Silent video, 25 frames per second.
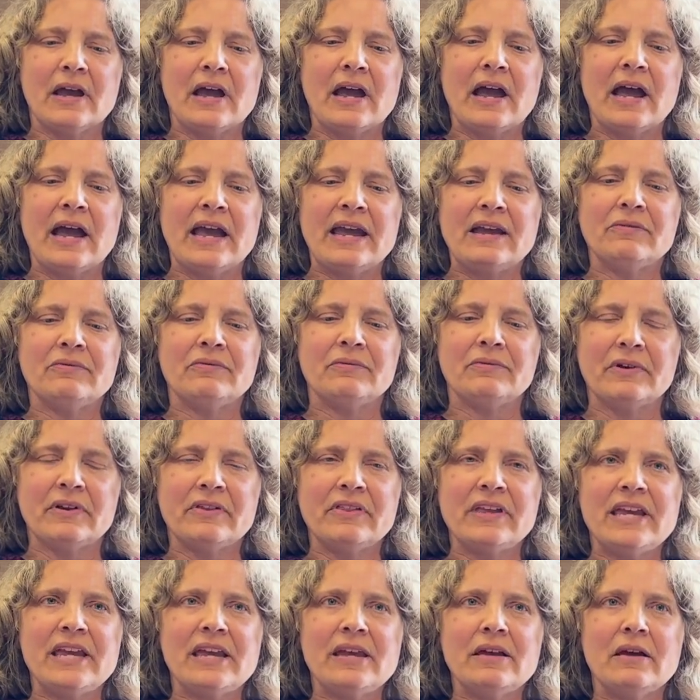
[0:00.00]
I
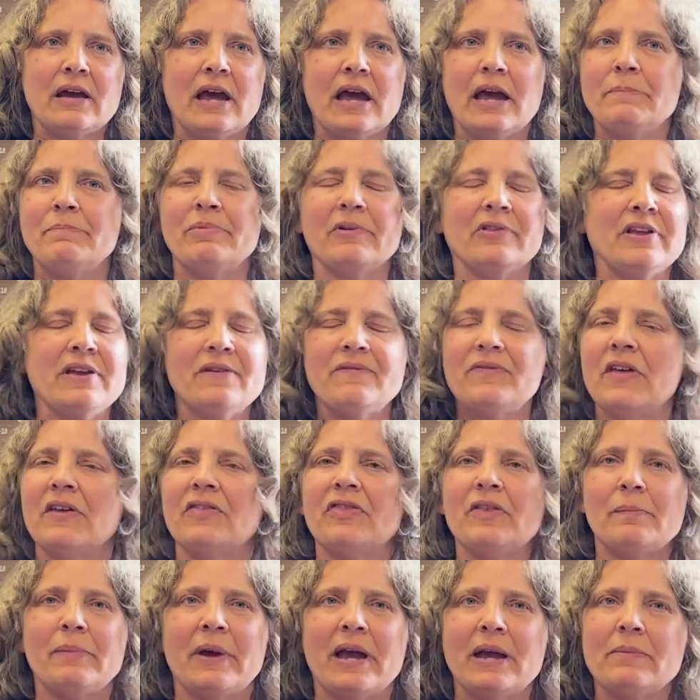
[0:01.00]
believe
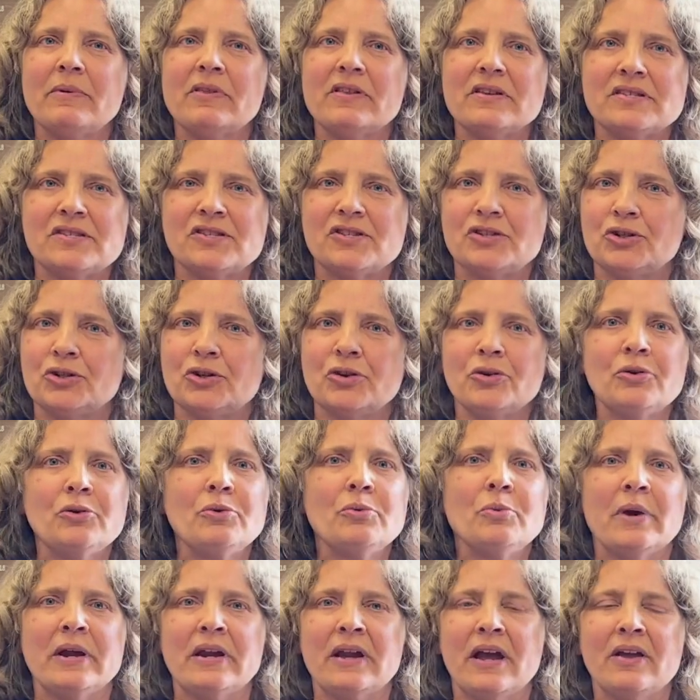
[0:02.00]
that the Bible is true
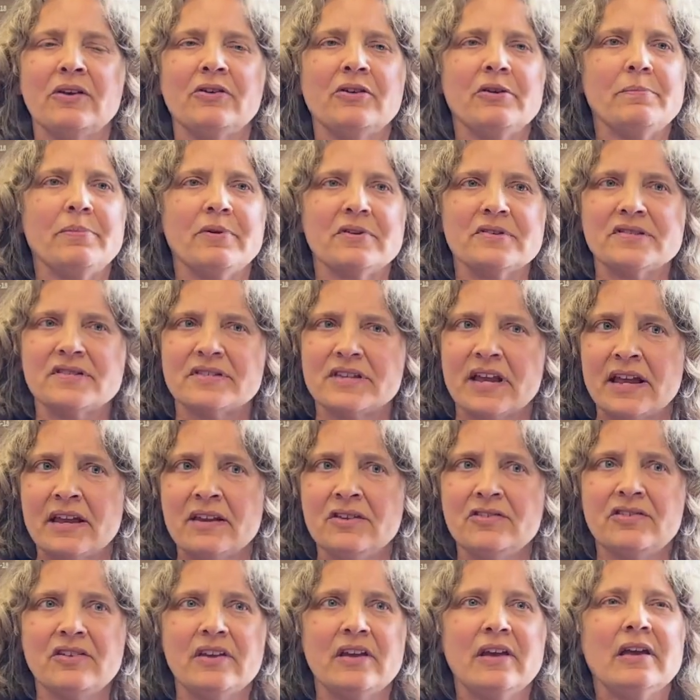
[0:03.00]

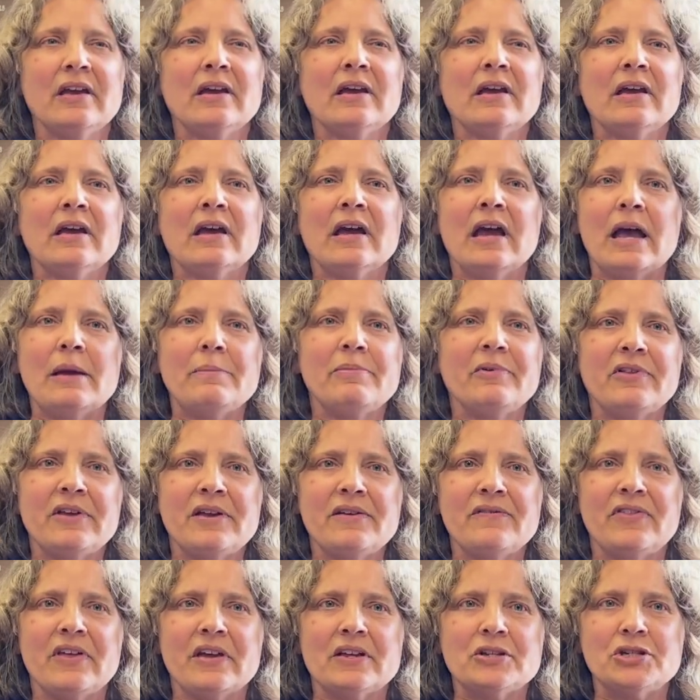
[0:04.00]
100%. I
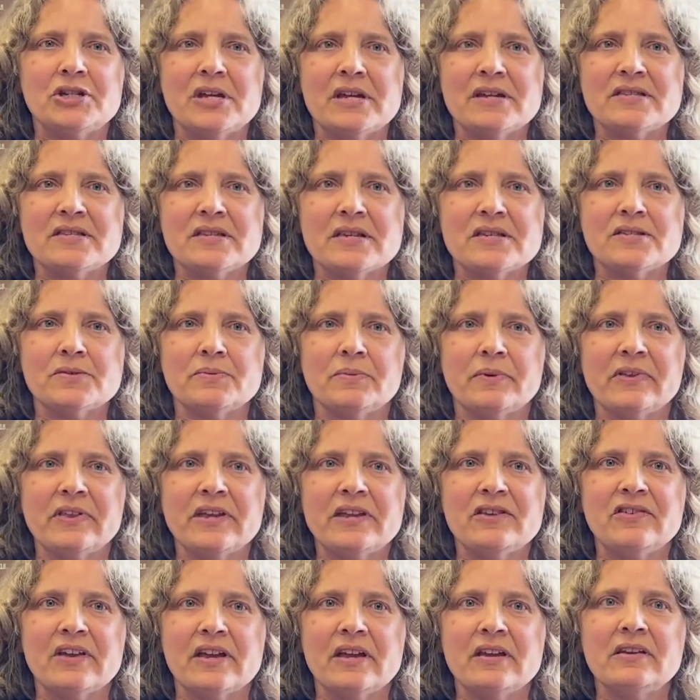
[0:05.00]
believe that Jesus
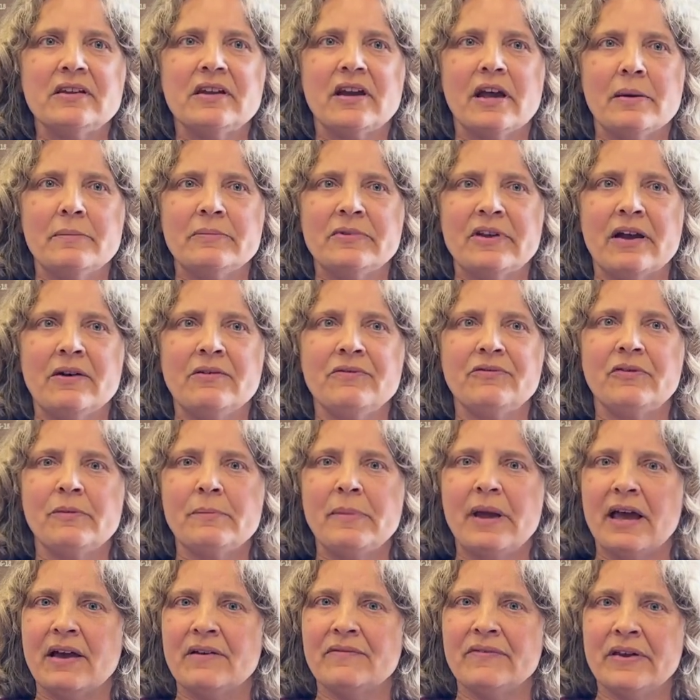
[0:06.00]
really did come down
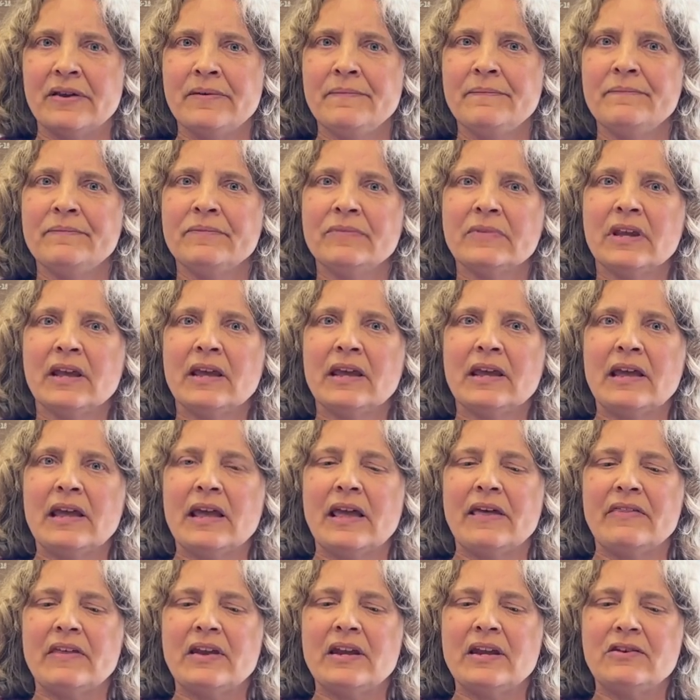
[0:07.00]
from heaven
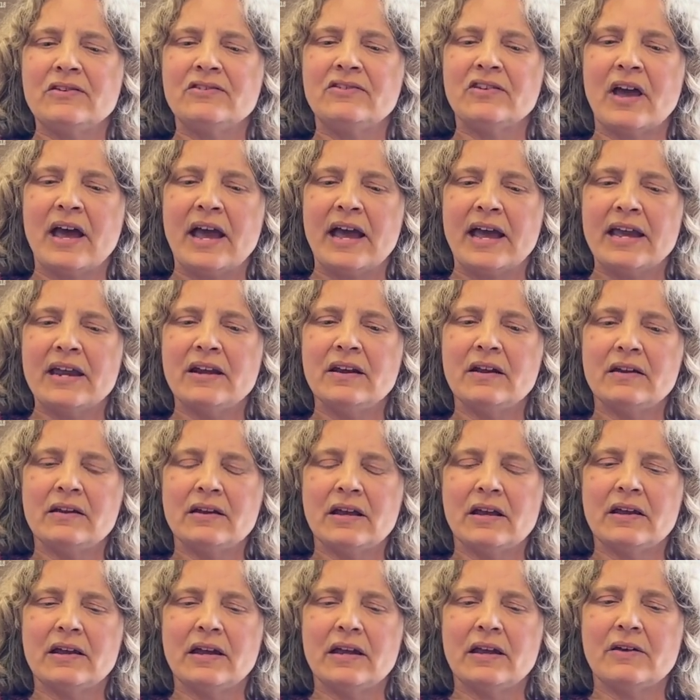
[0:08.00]
and that he died
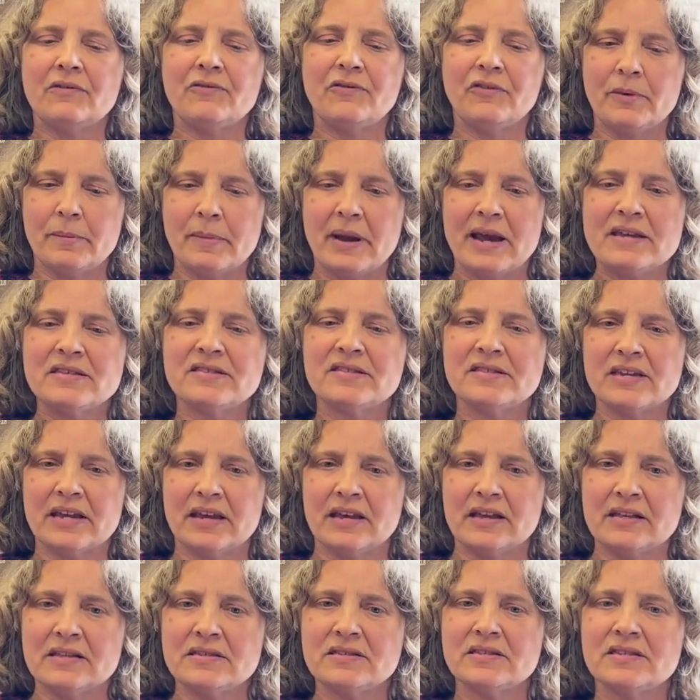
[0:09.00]
for my
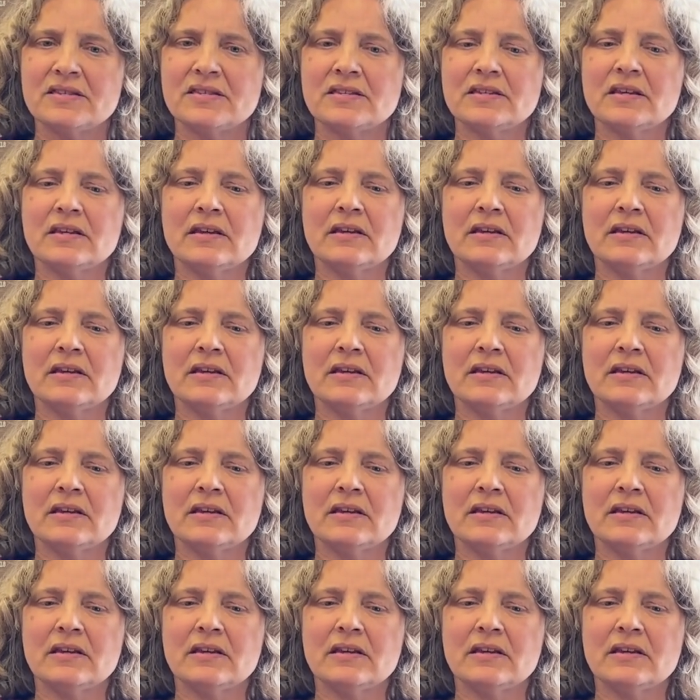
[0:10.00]
sins.